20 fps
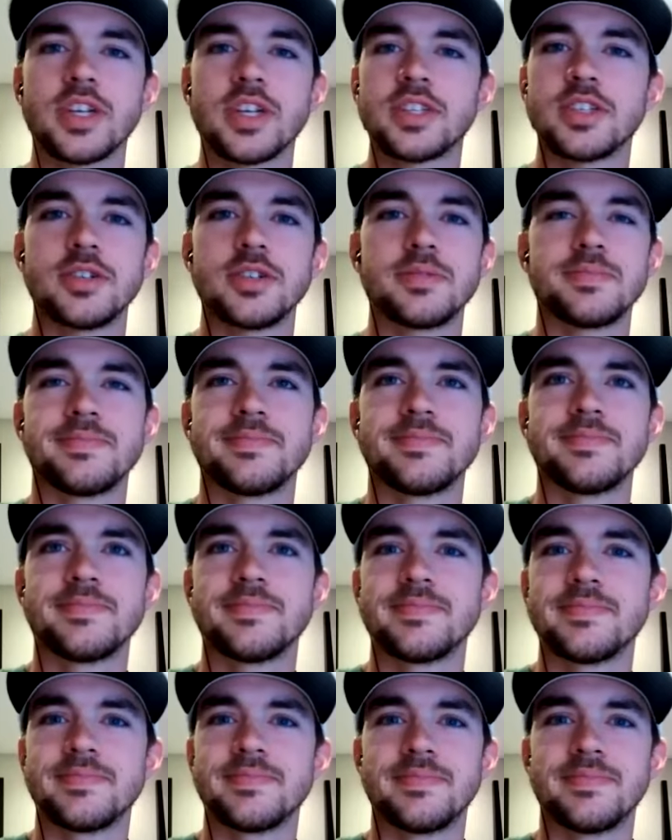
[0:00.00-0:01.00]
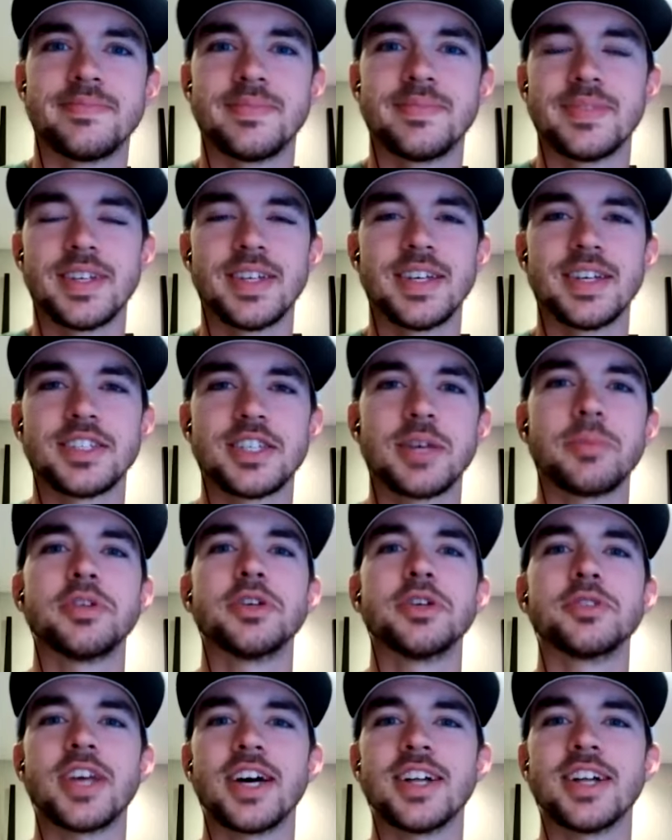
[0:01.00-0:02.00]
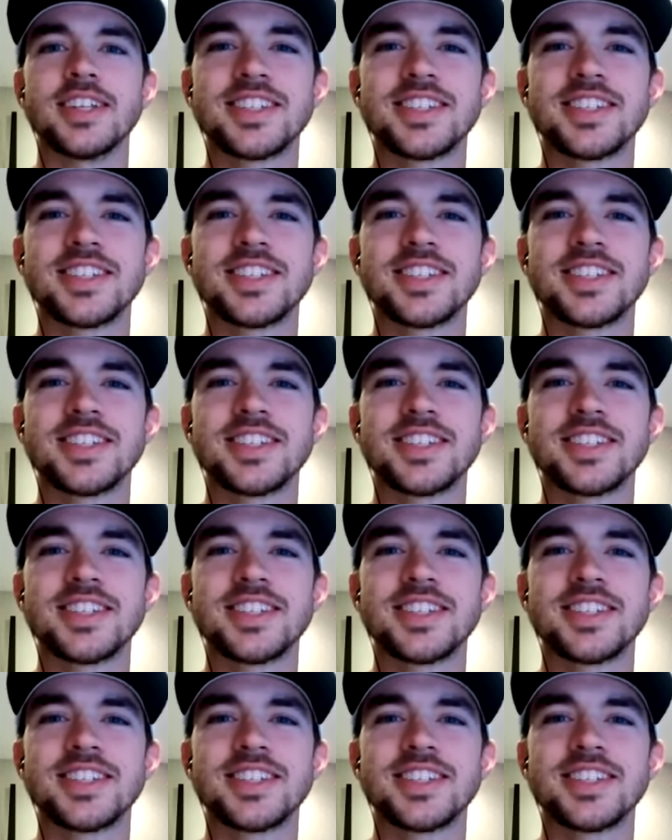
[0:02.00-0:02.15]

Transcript: think so. I don't. Somebody will tell